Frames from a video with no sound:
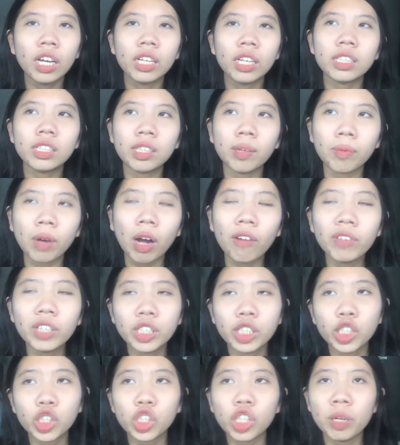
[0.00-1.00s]
some
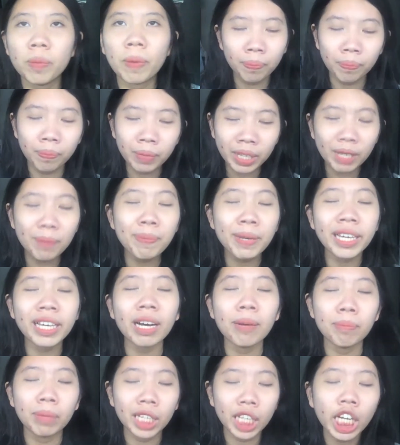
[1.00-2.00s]
conversation about me being
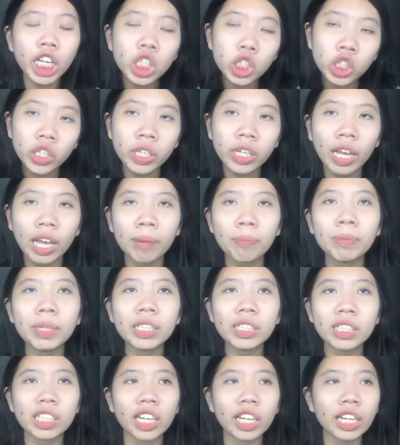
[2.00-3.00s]
a Malaysian and me
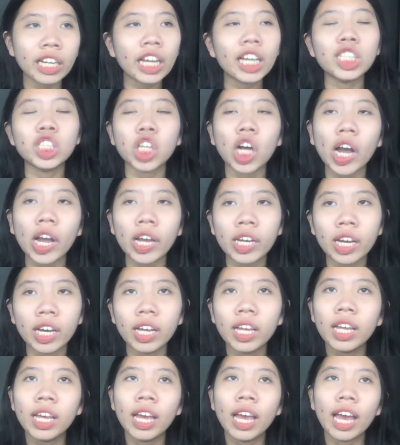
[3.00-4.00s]
studying in China,